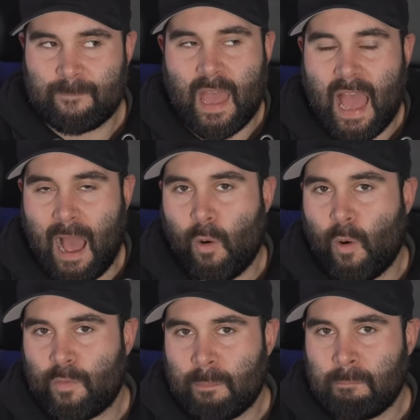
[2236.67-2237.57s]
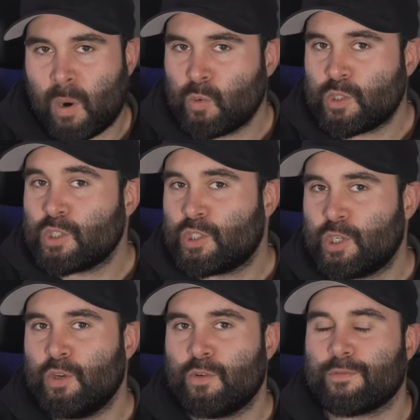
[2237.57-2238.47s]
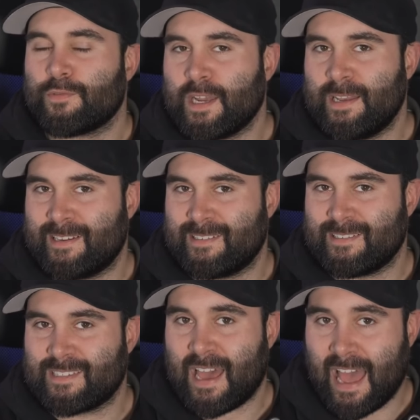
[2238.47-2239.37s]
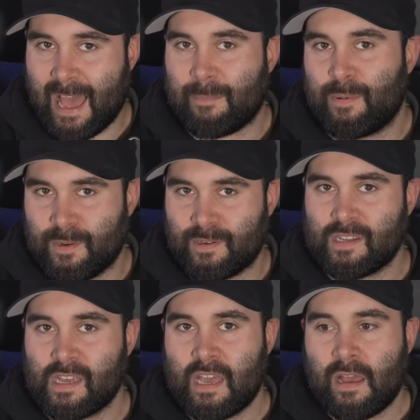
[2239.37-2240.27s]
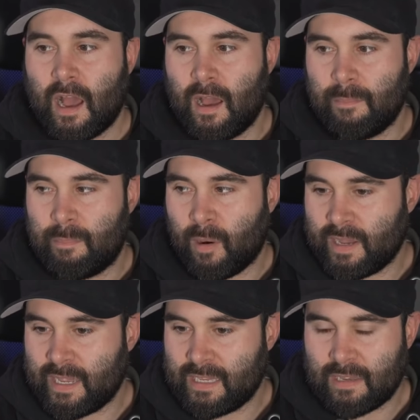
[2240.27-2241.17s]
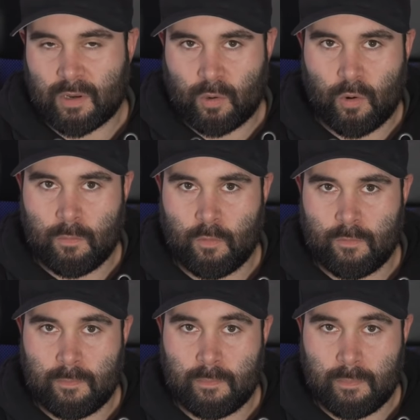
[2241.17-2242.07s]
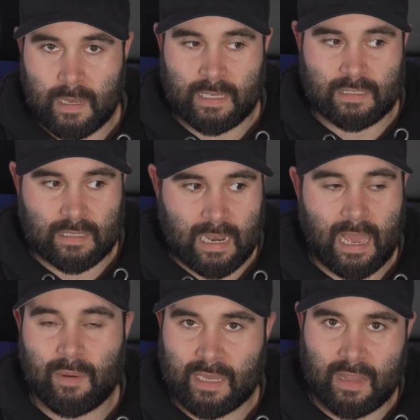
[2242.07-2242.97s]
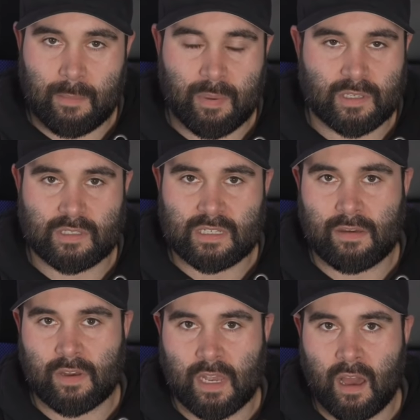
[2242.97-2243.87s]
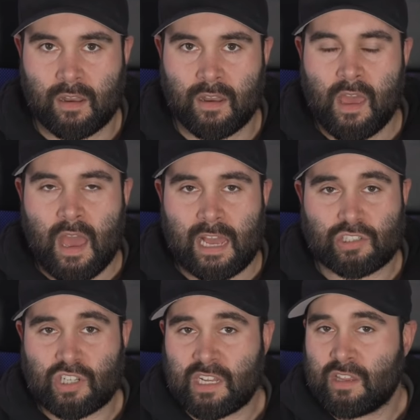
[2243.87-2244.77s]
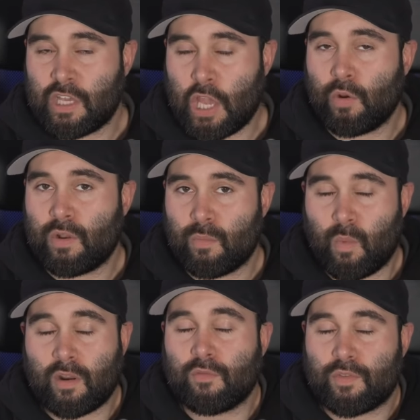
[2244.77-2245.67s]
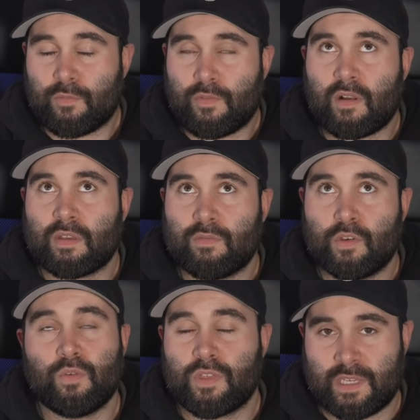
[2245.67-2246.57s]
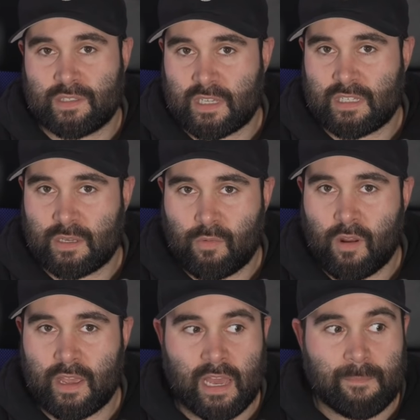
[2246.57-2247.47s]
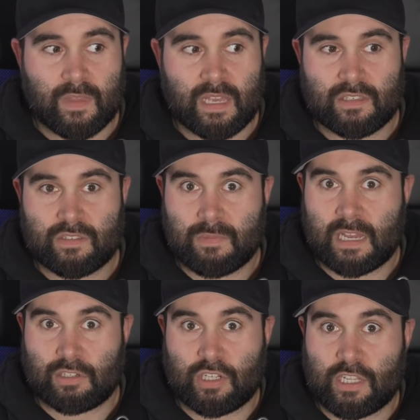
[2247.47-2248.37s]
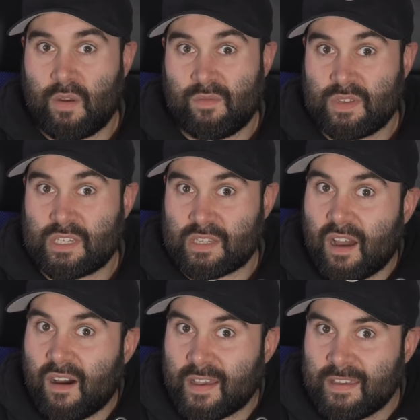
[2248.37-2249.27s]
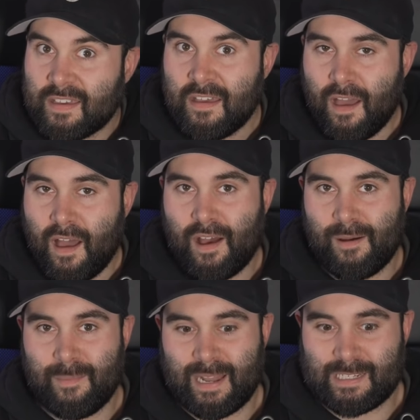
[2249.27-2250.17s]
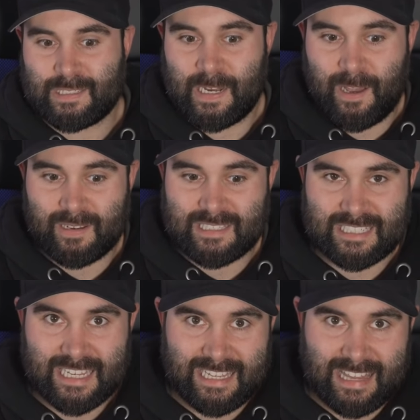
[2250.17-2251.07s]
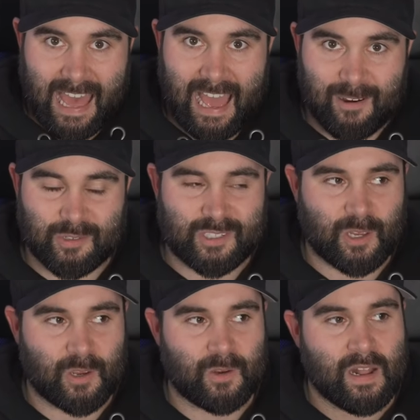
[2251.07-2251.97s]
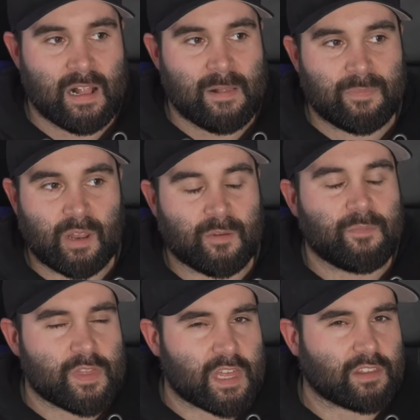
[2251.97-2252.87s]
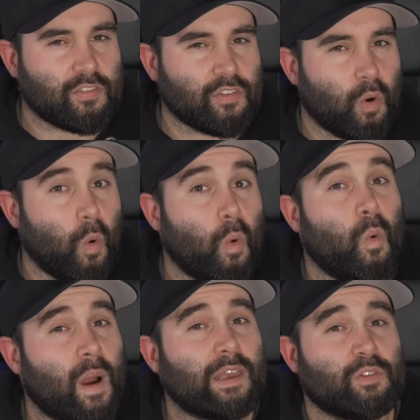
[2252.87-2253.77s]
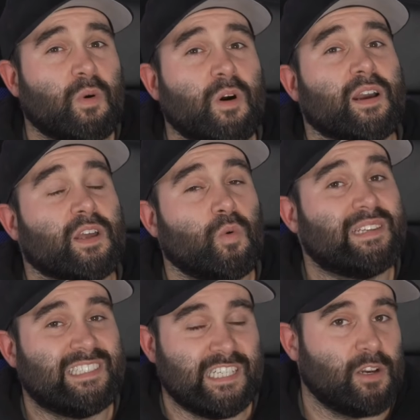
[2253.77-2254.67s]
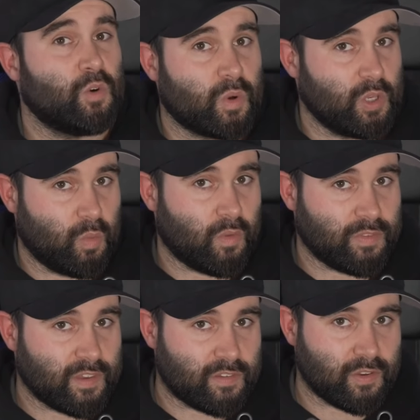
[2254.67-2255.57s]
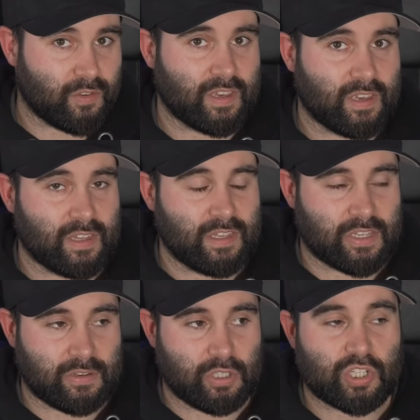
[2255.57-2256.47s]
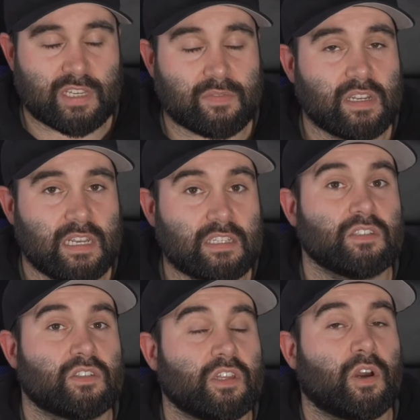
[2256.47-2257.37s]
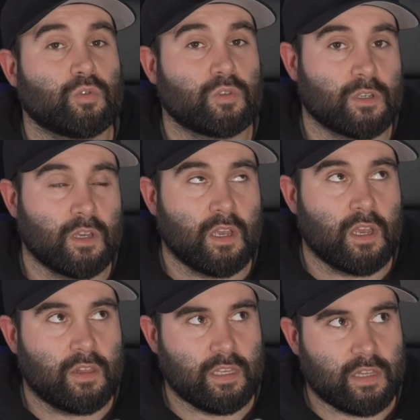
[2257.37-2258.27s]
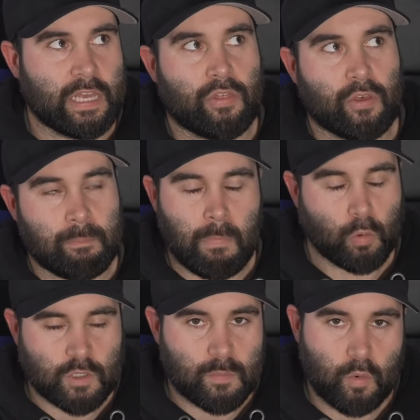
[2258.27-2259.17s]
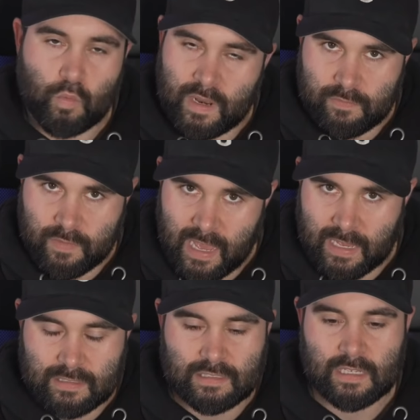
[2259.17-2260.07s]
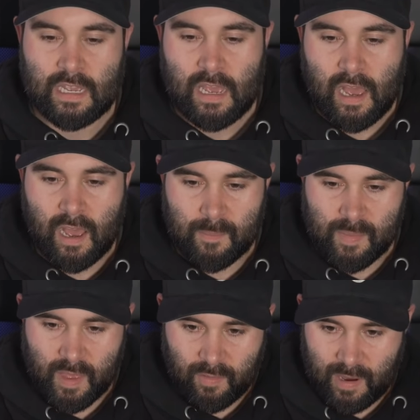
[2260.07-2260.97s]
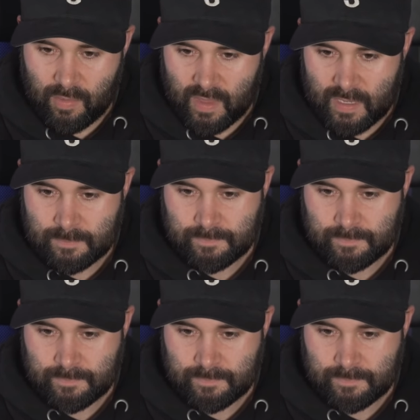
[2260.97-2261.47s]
out of the multitude of failings that happened by Devon and Cornwall police allowing that person to have a gun, actually the only one of the very few things they did right is actually go and visit the guy, and actually go and see the house. So, you know, that doesn't always work and always yield what you want it to. There, you know, you just have to listen to the other multiple red flags that are out there.